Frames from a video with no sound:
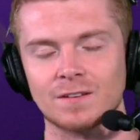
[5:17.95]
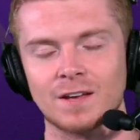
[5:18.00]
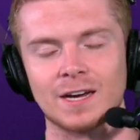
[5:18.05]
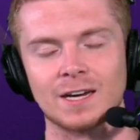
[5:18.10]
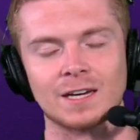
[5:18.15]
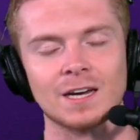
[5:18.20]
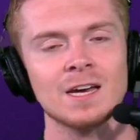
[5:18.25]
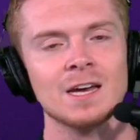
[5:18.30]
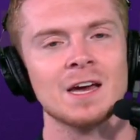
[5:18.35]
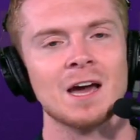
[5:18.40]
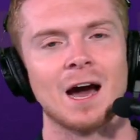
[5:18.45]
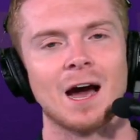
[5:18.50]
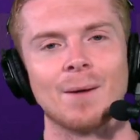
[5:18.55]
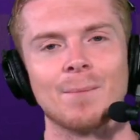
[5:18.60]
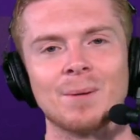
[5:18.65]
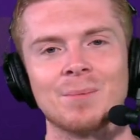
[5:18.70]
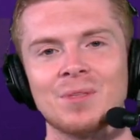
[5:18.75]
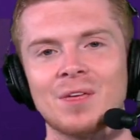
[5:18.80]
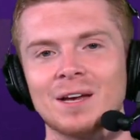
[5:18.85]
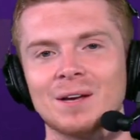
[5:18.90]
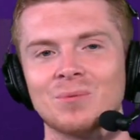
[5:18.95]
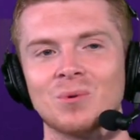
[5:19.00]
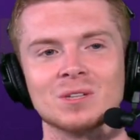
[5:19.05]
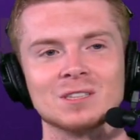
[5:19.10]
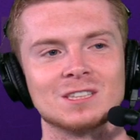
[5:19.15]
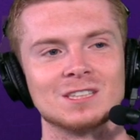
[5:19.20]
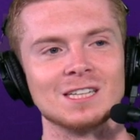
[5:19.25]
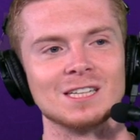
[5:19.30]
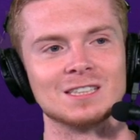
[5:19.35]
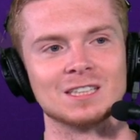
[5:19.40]
Like, I remember that one
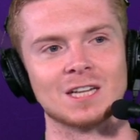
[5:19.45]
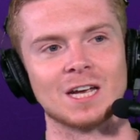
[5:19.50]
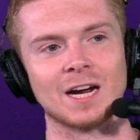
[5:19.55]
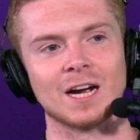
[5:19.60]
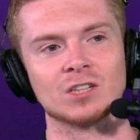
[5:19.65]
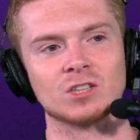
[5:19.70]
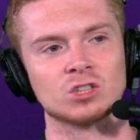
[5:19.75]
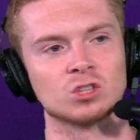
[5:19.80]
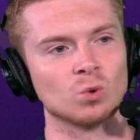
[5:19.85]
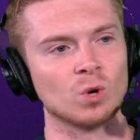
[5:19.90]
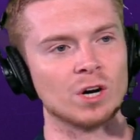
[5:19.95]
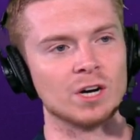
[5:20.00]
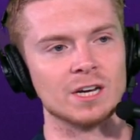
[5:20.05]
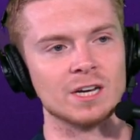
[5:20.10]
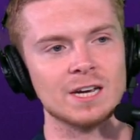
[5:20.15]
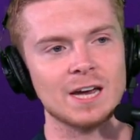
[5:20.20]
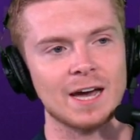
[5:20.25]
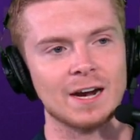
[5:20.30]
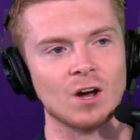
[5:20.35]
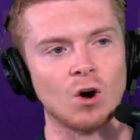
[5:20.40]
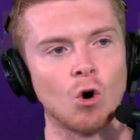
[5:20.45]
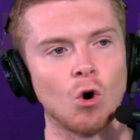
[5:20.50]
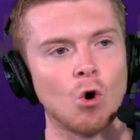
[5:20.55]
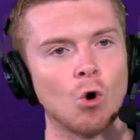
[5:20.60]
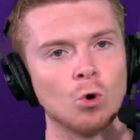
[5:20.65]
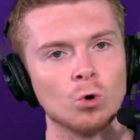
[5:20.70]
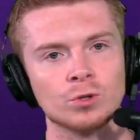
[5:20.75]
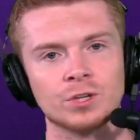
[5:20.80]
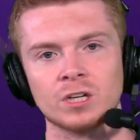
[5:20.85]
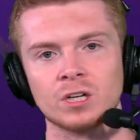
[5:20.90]
season, like, I swear, he had a
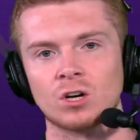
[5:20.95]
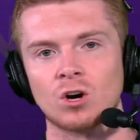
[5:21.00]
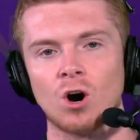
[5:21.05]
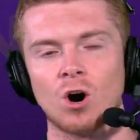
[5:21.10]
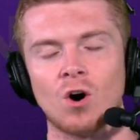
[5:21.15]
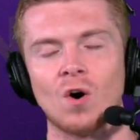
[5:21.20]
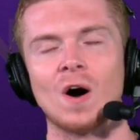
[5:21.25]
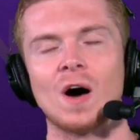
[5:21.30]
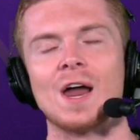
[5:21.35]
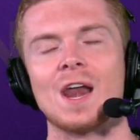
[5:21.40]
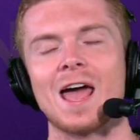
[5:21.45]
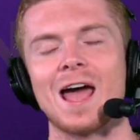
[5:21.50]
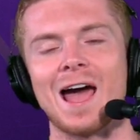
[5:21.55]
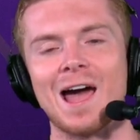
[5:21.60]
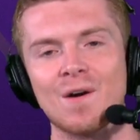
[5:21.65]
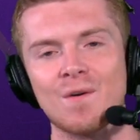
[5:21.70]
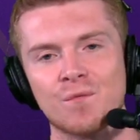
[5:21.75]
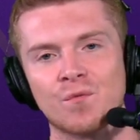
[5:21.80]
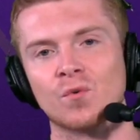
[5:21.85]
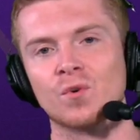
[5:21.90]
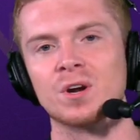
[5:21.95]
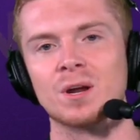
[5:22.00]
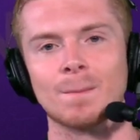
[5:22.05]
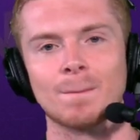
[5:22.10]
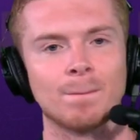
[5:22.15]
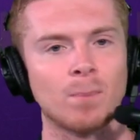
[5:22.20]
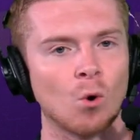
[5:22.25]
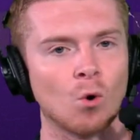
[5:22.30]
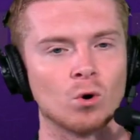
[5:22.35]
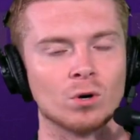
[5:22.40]
holding call on every
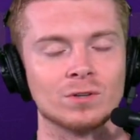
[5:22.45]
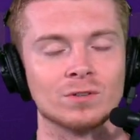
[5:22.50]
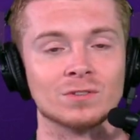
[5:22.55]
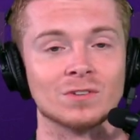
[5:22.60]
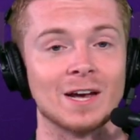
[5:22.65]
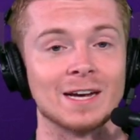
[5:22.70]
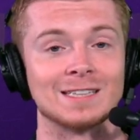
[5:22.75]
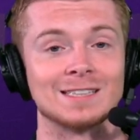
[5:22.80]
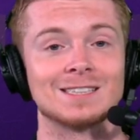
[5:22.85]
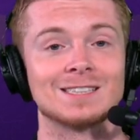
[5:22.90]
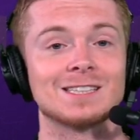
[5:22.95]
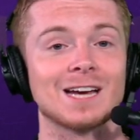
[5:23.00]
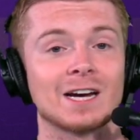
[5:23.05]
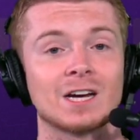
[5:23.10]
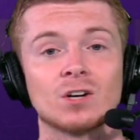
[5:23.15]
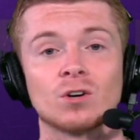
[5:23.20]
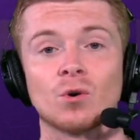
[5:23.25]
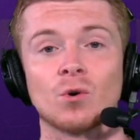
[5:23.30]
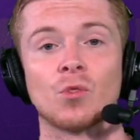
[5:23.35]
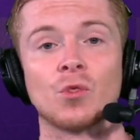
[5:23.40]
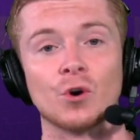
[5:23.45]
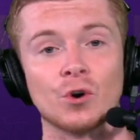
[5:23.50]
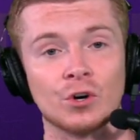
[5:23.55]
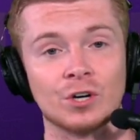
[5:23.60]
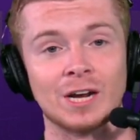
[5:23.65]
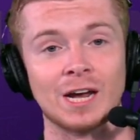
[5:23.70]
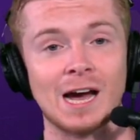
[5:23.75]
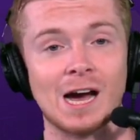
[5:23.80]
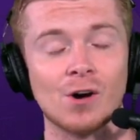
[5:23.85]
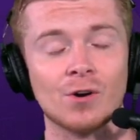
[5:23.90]
important, like, second or third
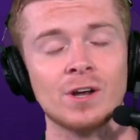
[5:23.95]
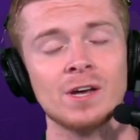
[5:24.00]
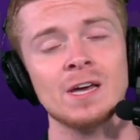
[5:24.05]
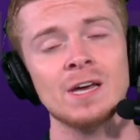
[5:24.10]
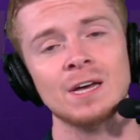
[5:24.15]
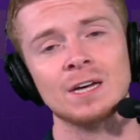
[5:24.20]
down.